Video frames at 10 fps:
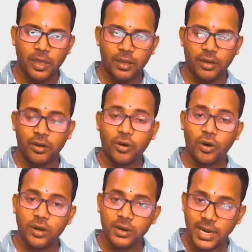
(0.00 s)

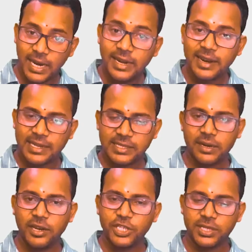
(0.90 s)
or in-transit
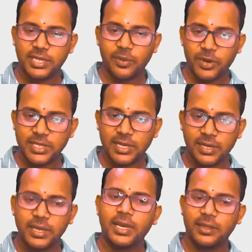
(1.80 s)
lesions are present,
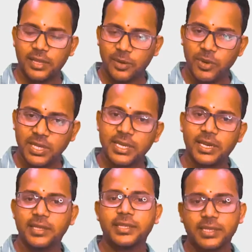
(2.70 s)
that means it is